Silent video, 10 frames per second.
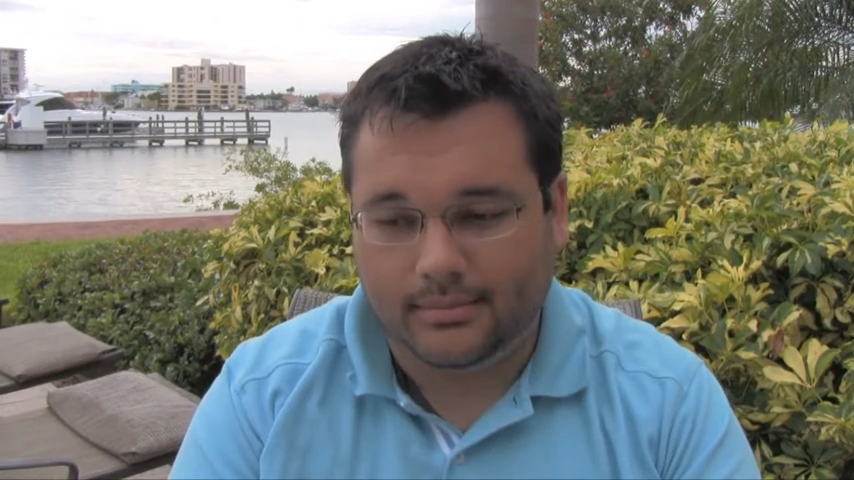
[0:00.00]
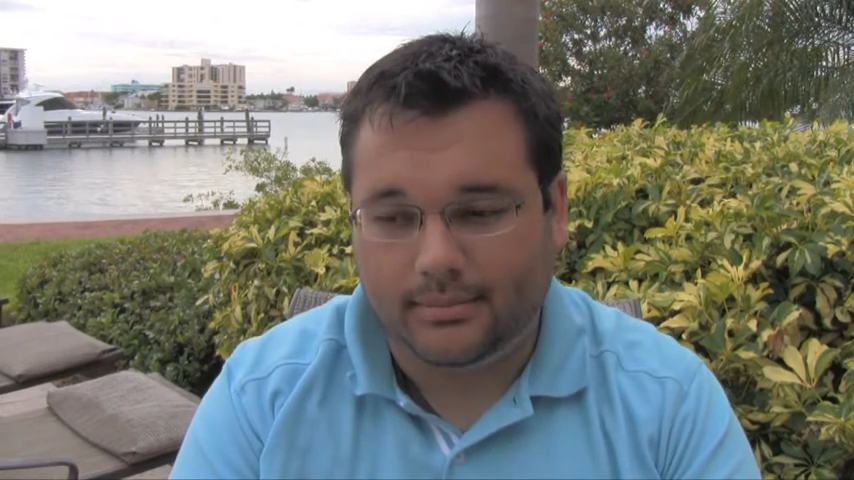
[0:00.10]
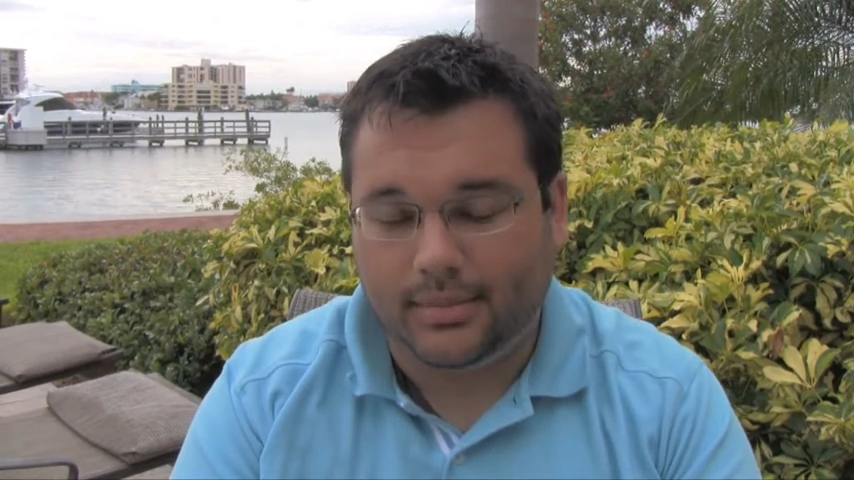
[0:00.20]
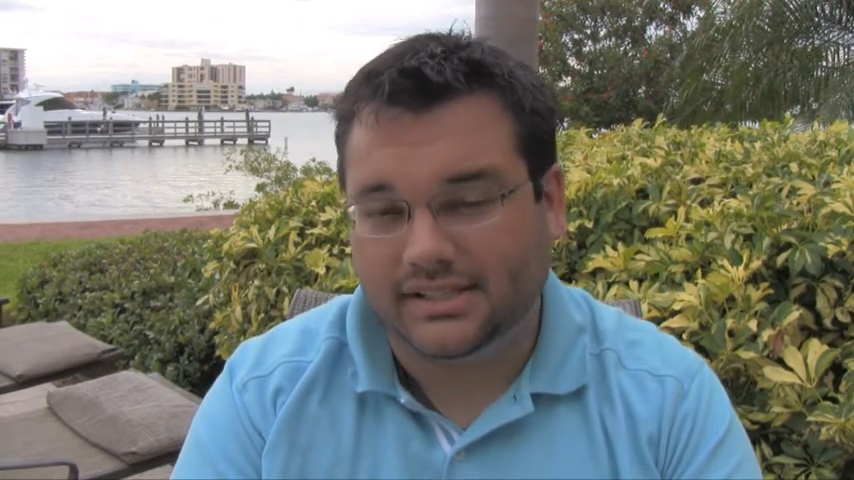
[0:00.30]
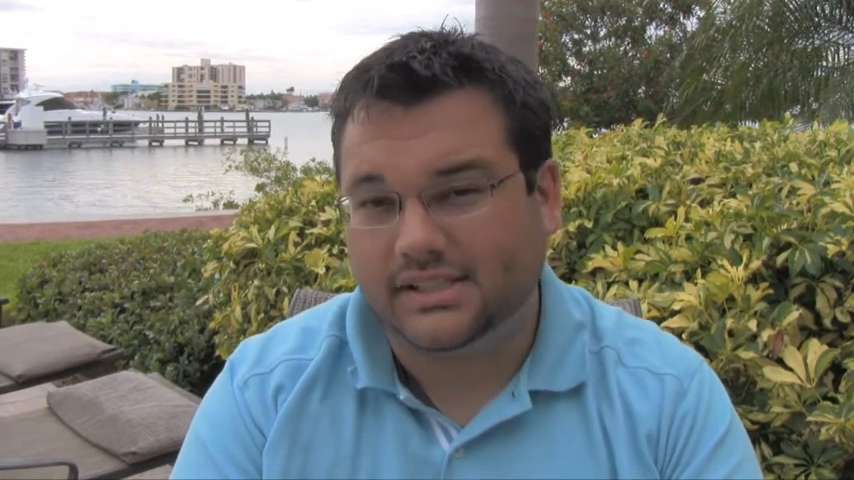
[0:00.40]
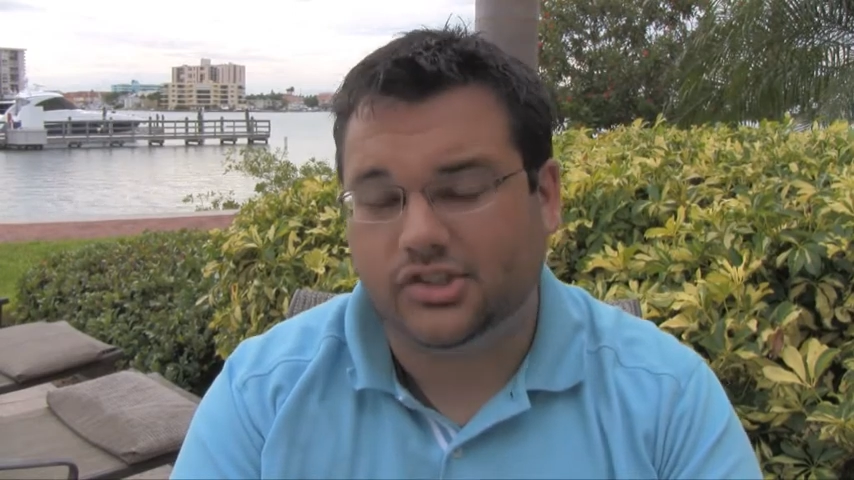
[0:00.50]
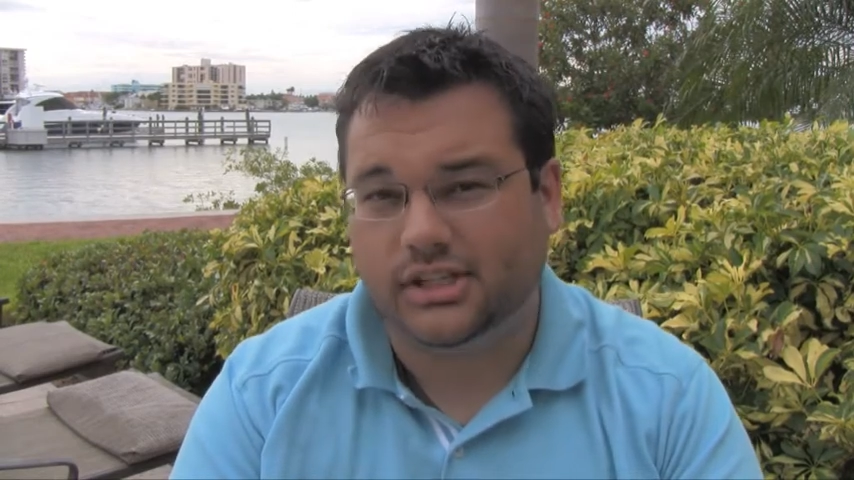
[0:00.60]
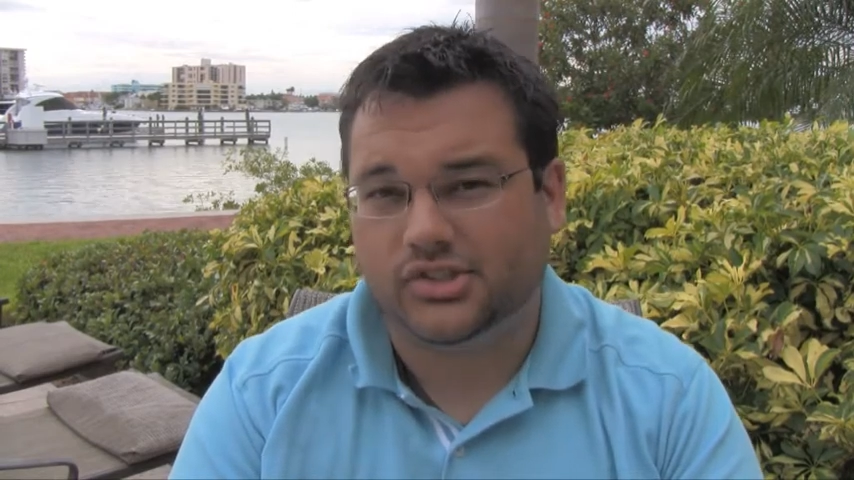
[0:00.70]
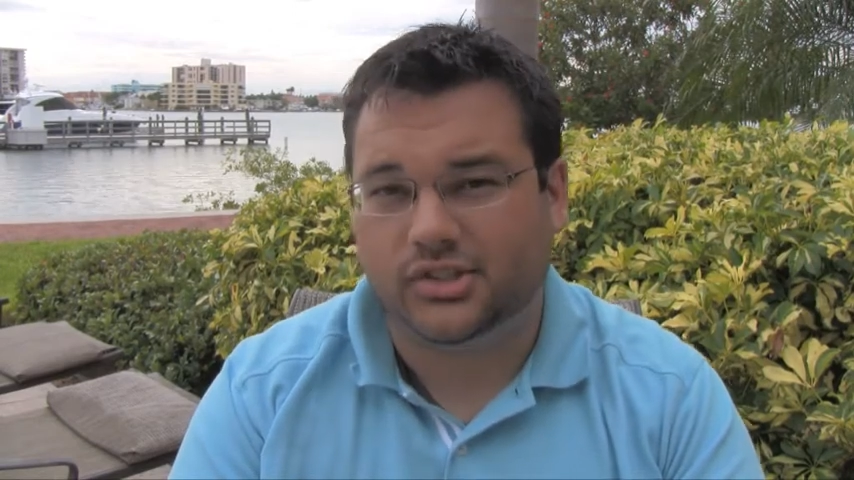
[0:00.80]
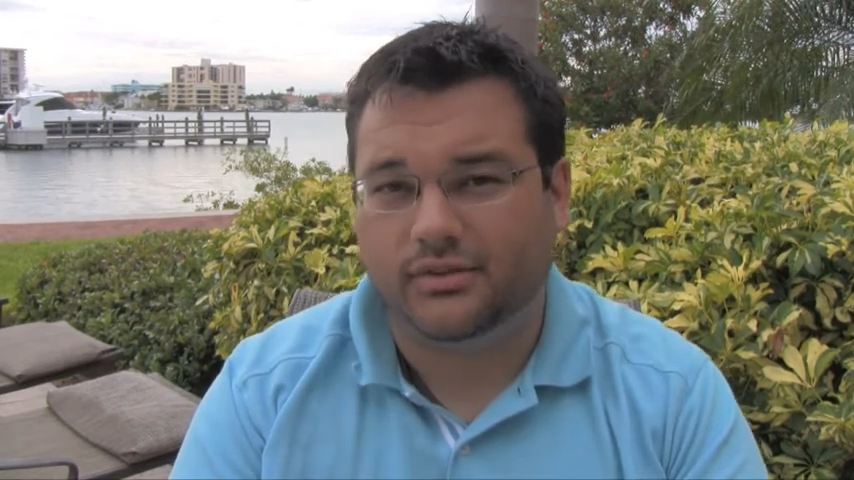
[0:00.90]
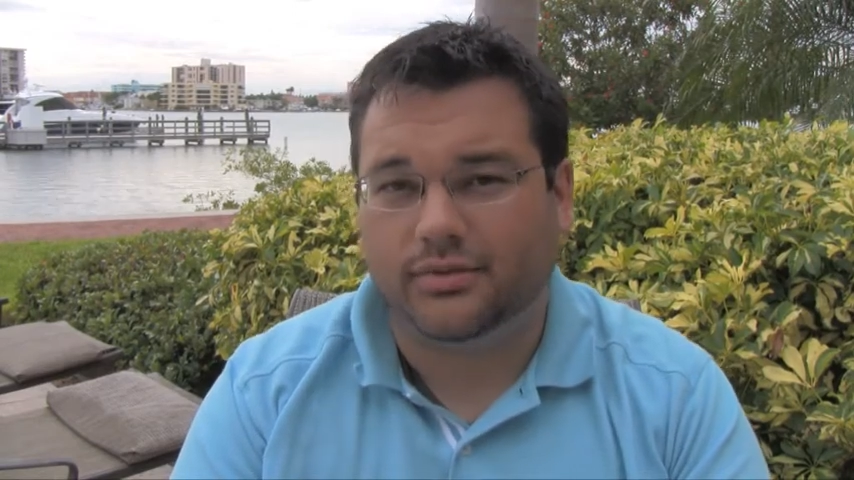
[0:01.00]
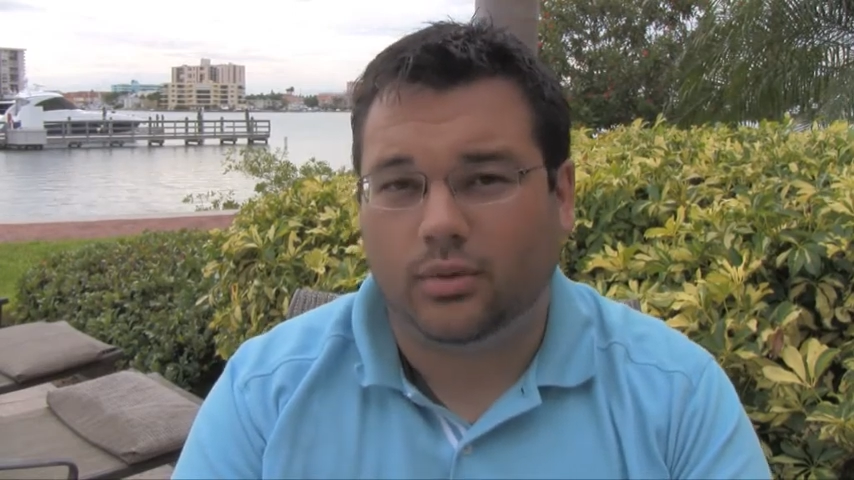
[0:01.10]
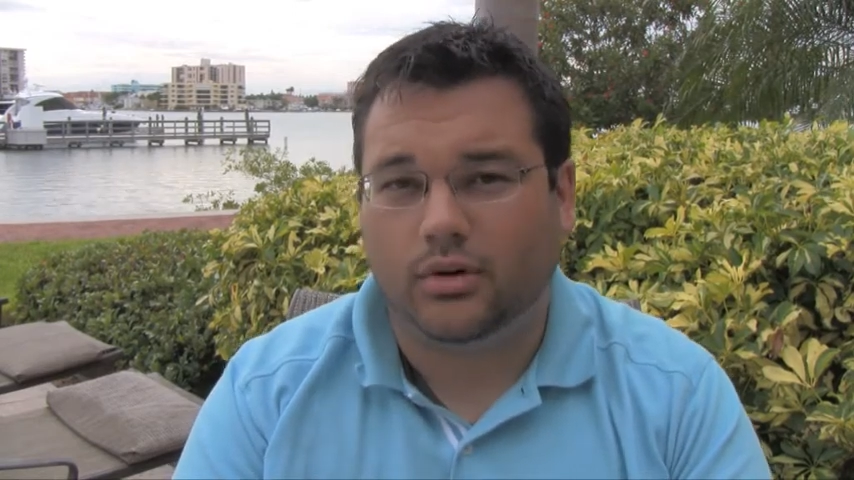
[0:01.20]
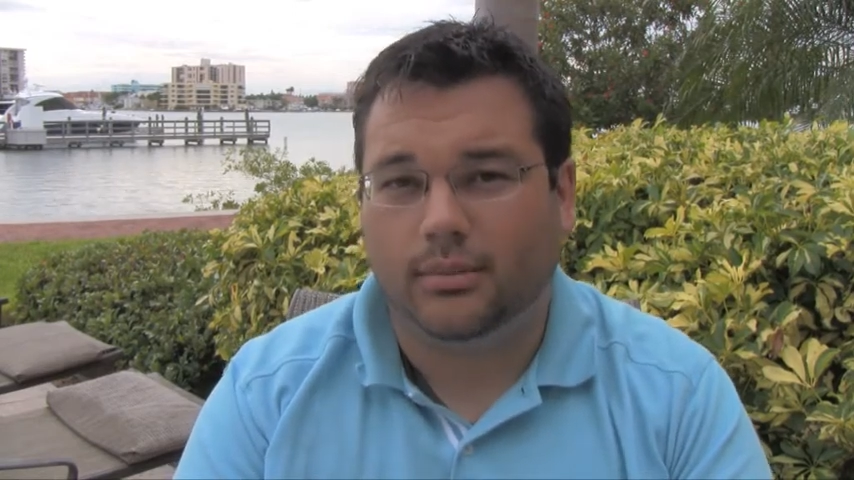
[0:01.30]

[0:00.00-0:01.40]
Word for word: My suggestion for